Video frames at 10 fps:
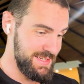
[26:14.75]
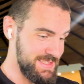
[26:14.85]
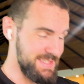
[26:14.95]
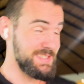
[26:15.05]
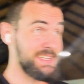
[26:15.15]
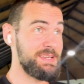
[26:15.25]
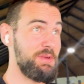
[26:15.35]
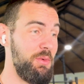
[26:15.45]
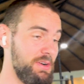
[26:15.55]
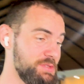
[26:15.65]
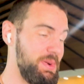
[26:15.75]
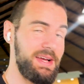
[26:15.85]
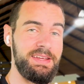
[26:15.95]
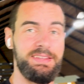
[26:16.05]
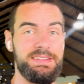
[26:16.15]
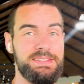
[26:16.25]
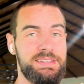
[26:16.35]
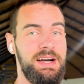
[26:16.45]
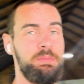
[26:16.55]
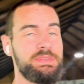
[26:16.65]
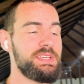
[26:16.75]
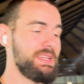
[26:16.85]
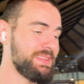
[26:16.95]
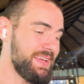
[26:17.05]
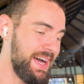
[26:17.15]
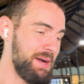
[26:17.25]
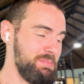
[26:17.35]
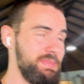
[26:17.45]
This is going to be watched back in years to come and say, damn,